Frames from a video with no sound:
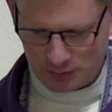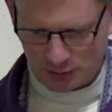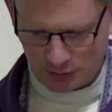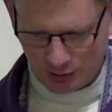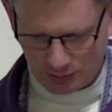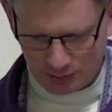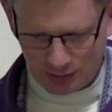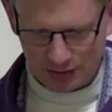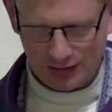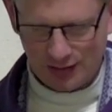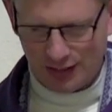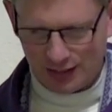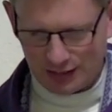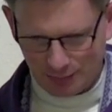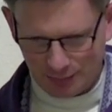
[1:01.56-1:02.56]
can be,
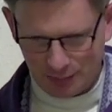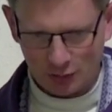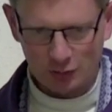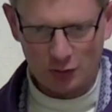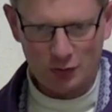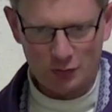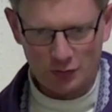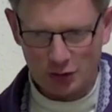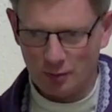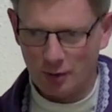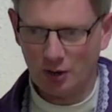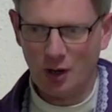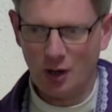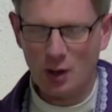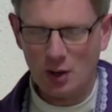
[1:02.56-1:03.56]
can be uncovered and no matter
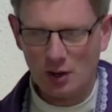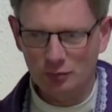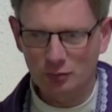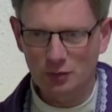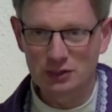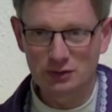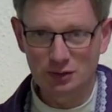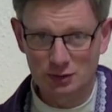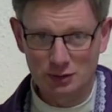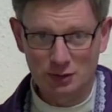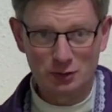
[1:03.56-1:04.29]
how often we do this, we,